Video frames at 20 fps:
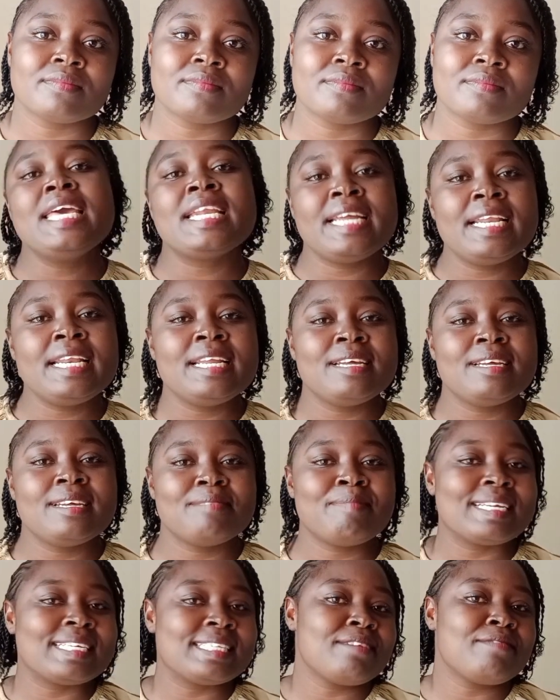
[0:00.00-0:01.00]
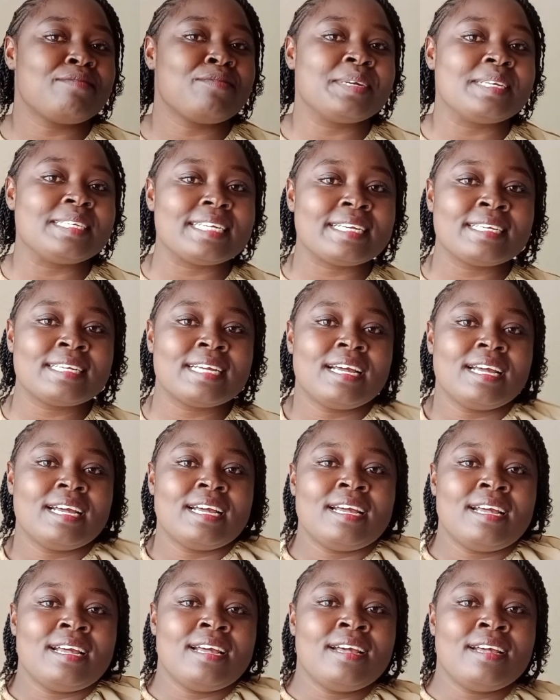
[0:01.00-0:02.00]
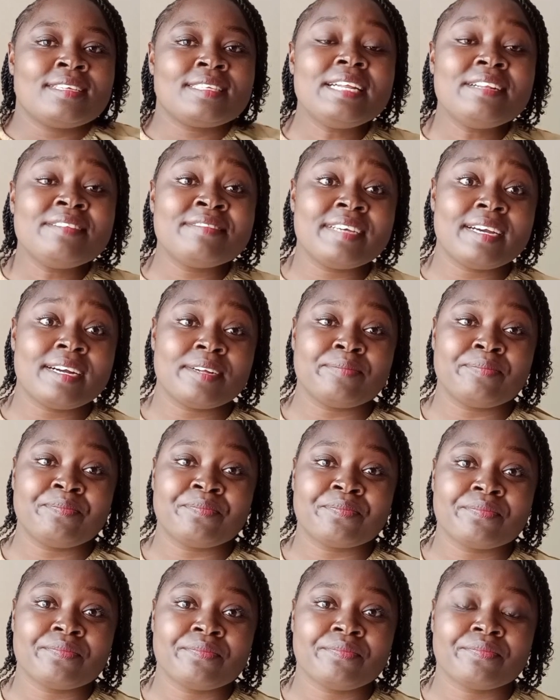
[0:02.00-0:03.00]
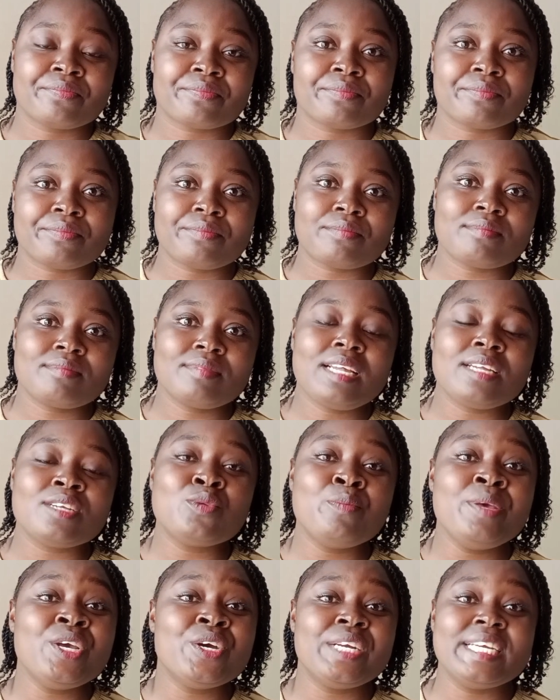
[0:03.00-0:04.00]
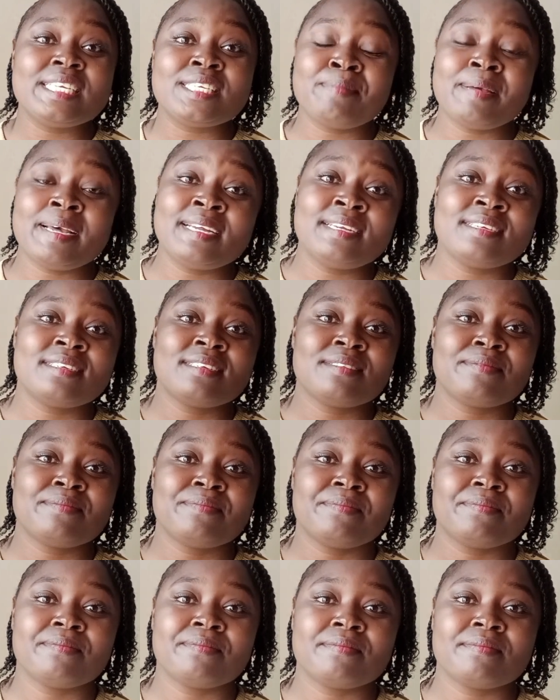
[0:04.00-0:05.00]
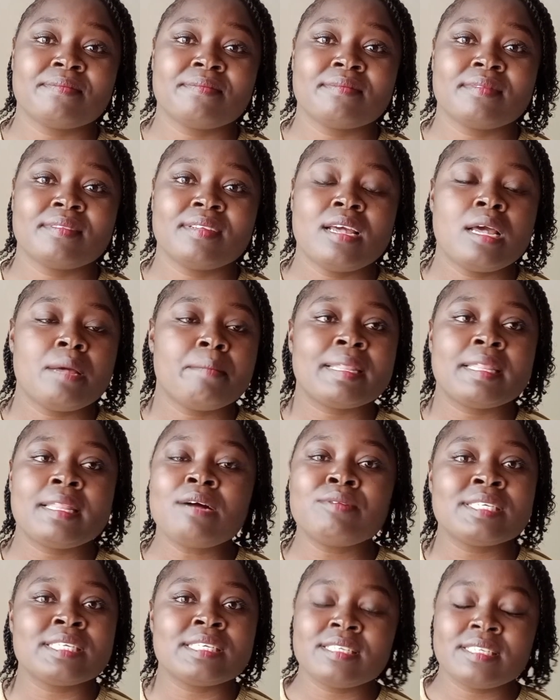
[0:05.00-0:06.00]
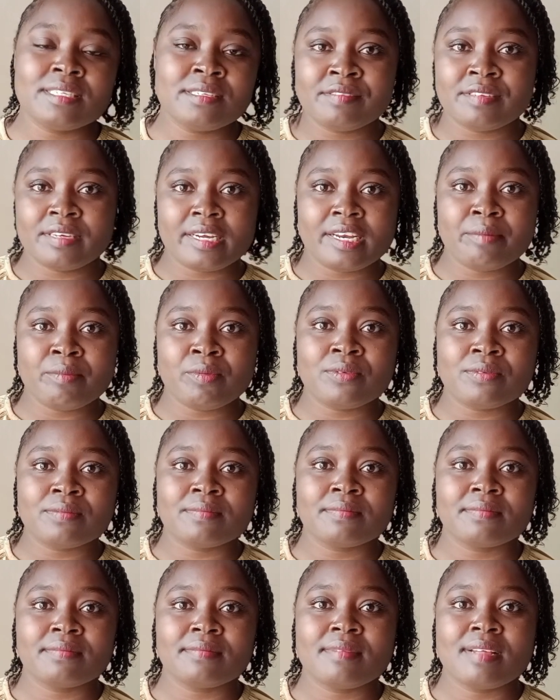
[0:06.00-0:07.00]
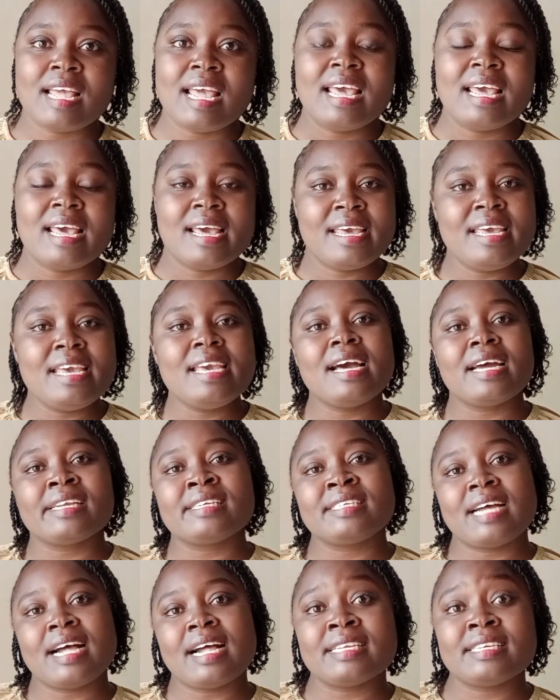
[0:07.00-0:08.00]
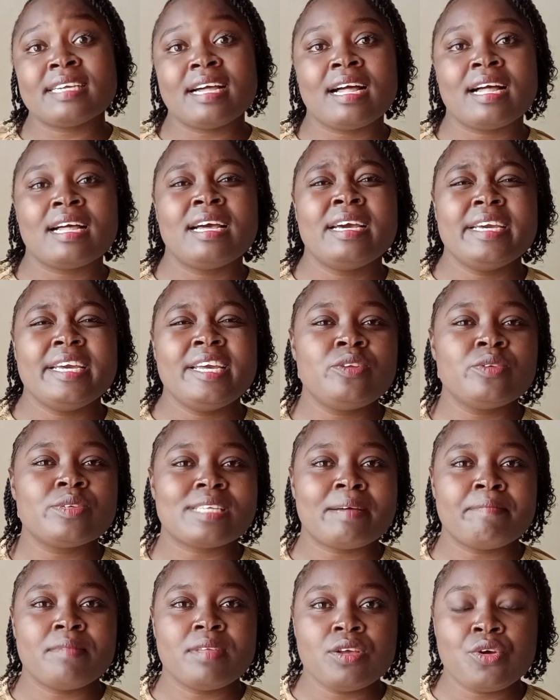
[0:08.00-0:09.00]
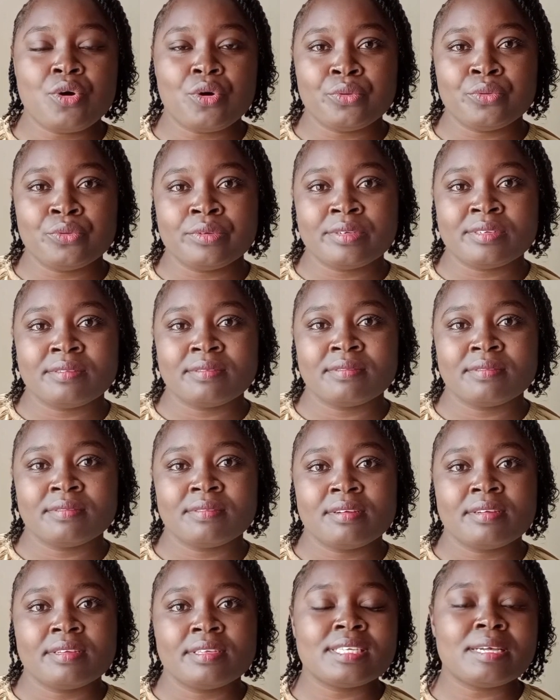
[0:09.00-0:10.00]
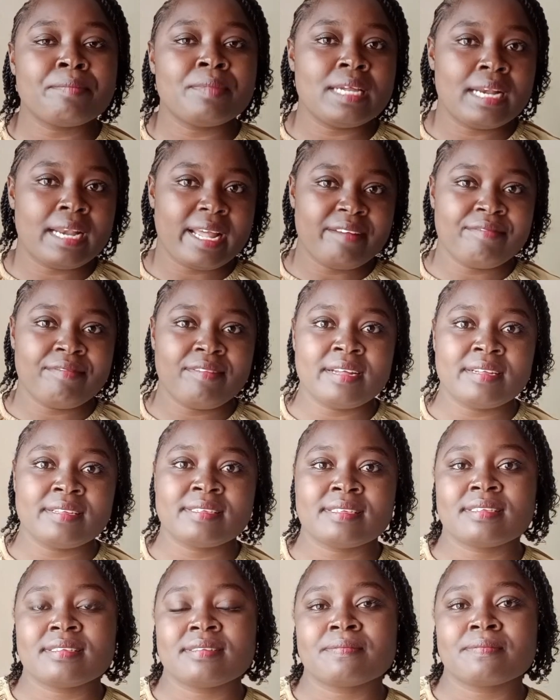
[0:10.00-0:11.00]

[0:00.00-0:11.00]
He really must have wanted Sylvia to be on his bed. But that wasn't Sylvia anymore. He had turned her into something cold, something lifeless.